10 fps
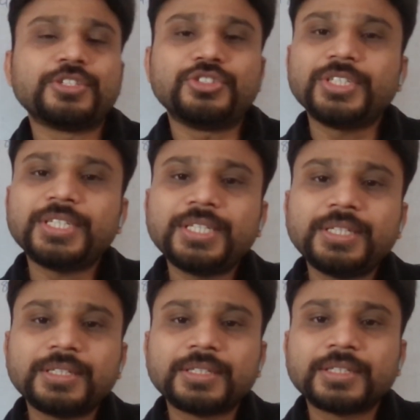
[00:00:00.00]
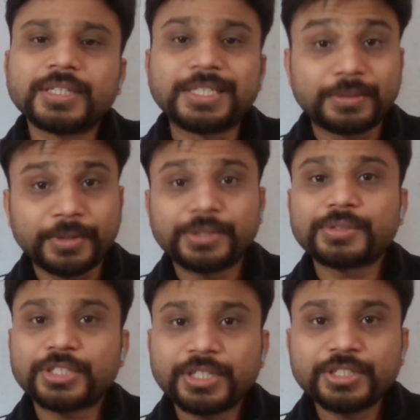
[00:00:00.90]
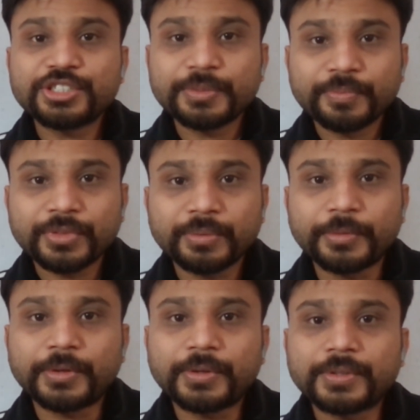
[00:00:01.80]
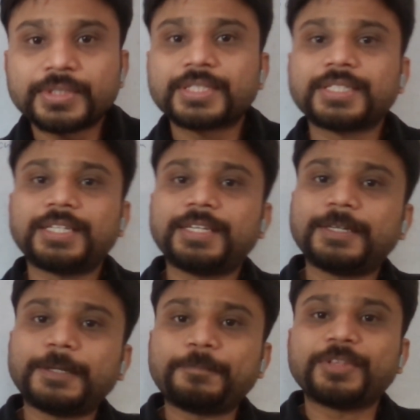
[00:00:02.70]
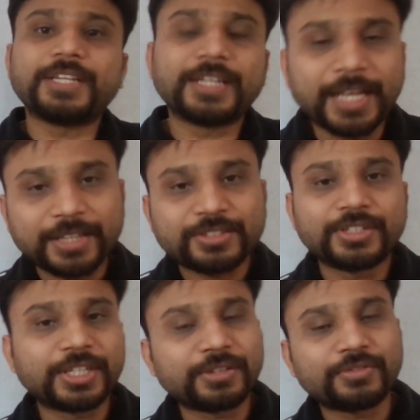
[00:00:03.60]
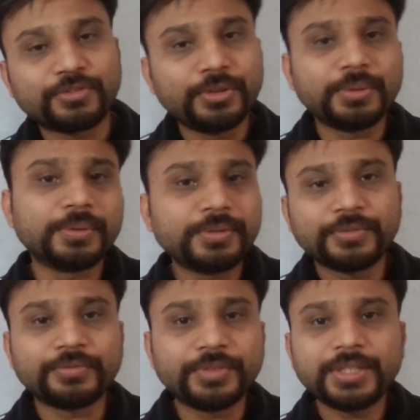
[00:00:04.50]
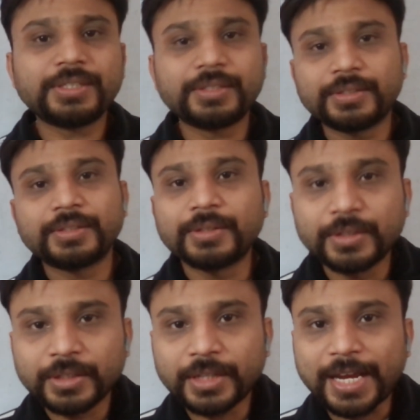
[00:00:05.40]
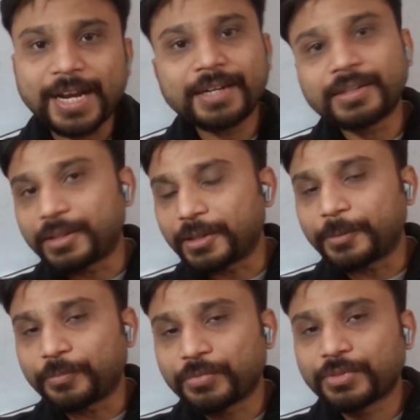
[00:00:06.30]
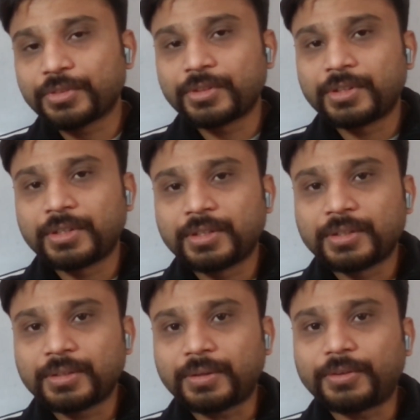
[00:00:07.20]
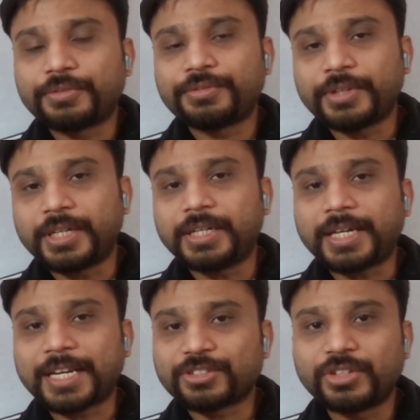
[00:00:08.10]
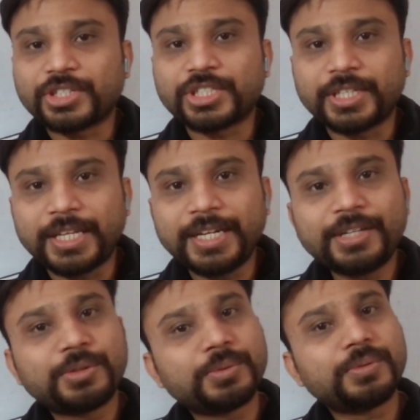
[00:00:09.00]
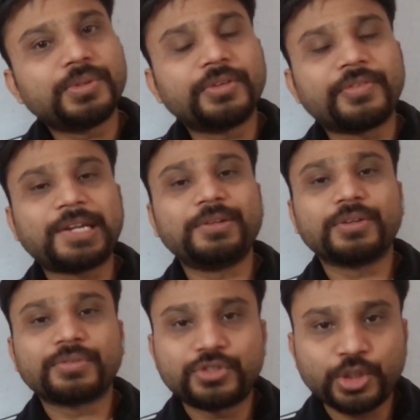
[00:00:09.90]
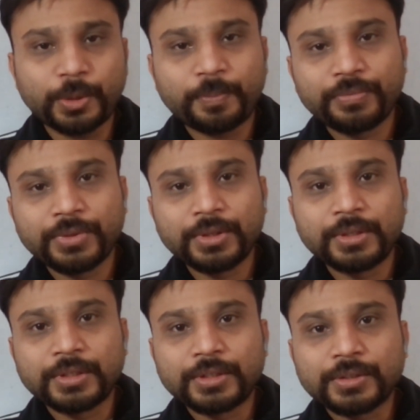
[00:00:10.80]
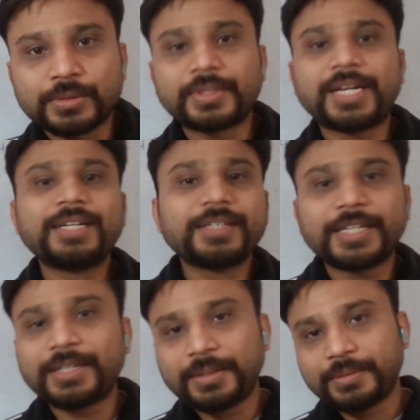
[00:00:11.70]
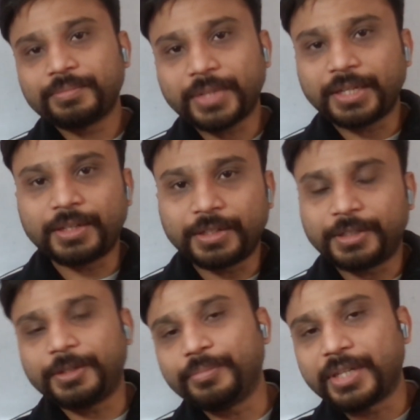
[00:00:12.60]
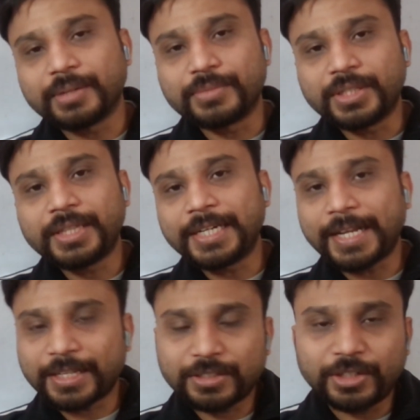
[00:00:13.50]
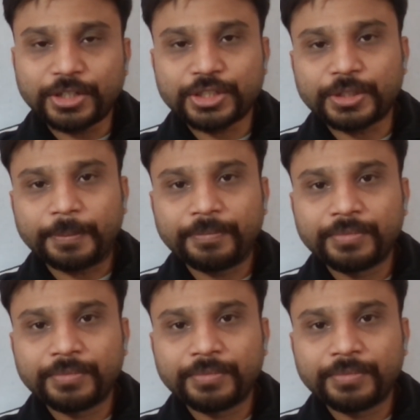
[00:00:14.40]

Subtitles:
G is going to change because in an accelerated fluid we add a term of acceleration A to the value of G so that it becomes the net acceleration.